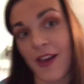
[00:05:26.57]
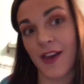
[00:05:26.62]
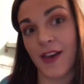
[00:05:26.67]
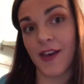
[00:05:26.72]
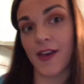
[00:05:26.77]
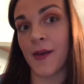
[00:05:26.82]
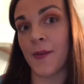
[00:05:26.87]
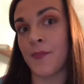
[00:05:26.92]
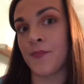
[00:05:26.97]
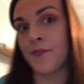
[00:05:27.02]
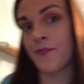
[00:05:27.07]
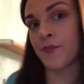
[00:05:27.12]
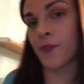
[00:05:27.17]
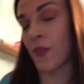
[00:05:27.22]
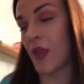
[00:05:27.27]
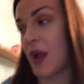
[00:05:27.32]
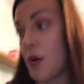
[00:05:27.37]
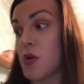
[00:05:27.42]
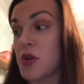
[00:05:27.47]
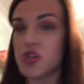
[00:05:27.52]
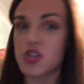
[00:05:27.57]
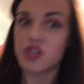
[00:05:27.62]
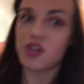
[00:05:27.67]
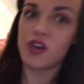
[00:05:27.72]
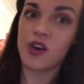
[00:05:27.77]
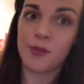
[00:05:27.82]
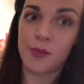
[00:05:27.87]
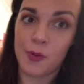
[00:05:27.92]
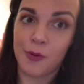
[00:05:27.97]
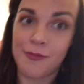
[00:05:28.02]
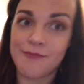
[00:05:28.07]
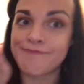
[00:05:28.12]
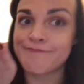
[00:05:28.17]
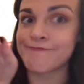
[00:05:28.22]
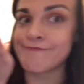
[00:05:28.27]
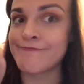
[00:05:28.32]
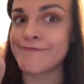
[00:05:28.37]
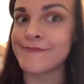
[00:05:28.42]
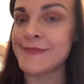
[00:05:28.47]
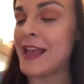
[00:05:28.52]
Um, I wanted to go, but
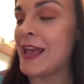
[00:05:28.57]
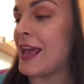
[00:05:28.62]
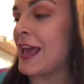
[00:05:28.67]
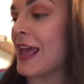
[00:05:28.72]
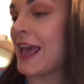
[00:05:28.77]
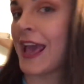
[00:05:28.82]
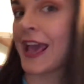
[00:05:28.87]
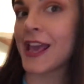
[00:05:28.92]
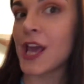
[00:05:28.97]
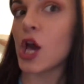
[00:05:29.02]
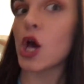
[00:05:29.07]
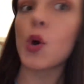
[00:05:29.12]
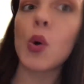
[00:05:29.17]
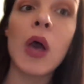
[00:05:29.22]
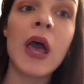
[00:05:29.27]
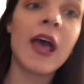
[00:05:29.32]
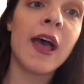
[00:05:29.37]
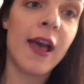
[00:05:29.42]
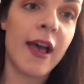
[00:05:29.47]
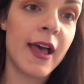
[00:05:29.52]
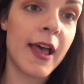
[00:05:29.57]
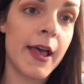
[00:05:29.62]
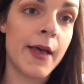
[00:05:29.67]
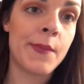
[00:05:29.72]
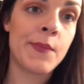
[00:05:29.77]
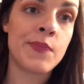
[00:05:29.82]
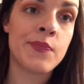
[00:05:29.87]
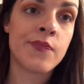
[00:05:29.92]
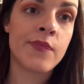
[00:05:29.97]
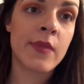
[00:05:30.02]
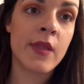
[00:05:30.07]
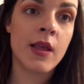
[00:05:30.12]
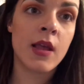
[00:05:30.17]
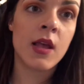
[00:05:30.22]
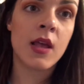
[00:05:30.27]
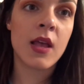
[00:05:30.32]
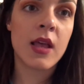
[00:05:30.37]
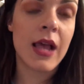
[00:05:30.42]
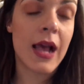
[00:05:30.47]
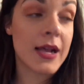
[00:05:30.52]
hey ho. Um,
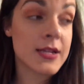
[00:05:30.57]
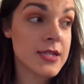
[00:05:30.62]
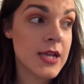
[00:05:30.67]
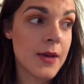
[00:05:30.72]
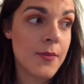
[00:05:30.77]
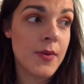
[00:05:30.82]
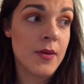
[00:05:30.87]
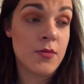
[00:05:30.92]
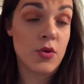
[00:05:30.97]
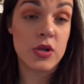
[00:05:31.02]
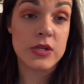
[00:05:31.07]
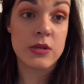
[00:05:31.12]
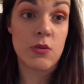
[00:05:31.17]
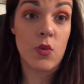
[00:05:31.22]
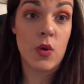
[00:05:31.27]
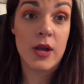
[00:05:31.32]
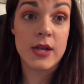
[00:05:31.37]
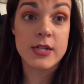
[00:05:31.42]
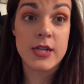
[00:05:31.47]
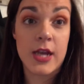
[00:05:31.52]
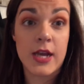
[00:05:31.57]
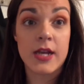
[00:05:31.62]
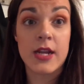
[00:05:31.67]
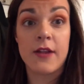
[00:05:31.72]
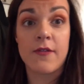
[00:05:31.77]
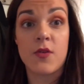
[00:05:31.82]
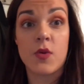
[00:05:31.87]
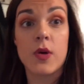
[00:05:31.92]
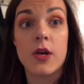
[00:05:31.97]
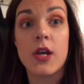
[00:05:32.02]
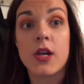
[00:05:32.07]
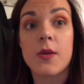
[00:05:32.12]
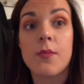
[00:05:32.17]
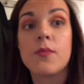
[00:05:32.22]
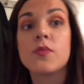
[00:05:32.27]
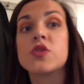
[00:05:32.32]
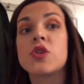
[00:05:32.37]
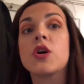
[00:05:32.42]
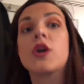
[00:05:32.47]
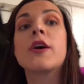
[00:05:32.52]
kind of happy I'm not because I'm quite tired after
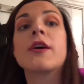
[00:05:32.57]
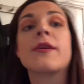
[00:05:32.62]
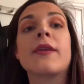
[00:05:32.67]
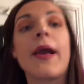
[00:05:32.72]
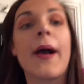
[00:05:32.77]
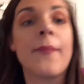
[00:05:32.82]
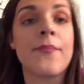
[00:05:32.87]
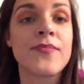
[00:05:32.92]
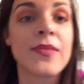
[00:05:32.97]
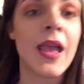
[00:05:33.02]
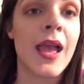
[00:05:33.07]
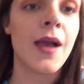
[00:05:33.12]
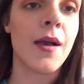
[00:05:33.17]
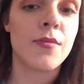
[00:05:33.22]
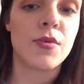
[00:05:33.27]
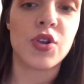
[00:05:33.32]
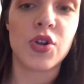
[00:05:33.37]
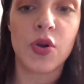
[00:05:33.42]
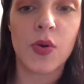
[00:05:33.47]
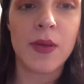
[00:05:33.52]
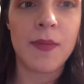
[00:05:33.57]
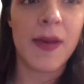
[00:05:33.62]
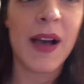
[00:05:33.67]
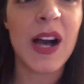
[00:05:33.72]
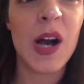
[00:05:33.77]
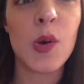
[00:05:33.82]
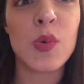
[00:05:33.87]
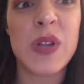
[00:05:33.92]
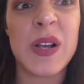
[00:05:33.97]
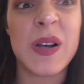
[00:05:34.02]
work, so yeah, I'm gonna go eat my hot